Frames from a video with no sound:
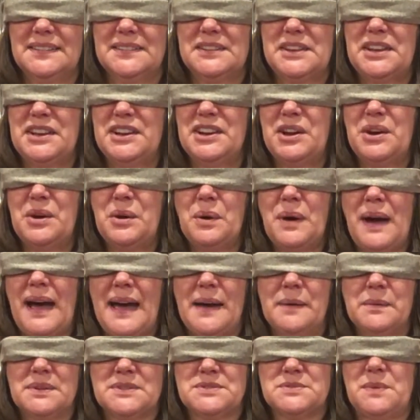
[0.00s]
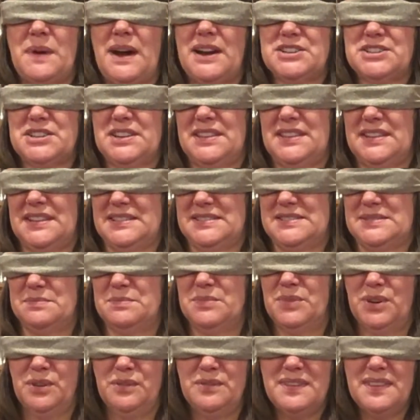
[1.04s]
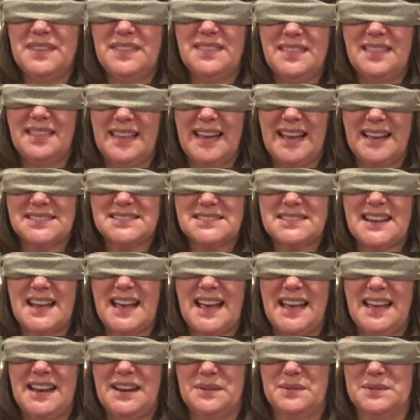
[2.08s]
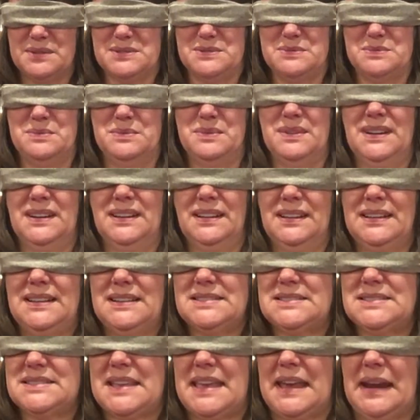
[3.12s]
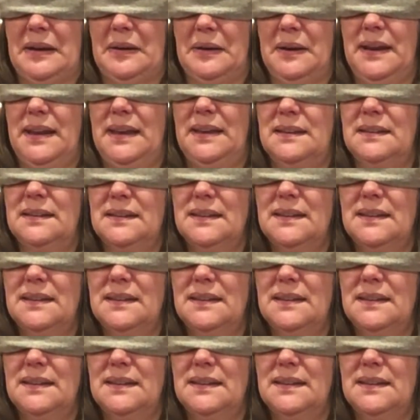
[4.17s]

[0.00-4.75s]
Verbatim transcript: You know, I was watching this movie last night. It was really scary.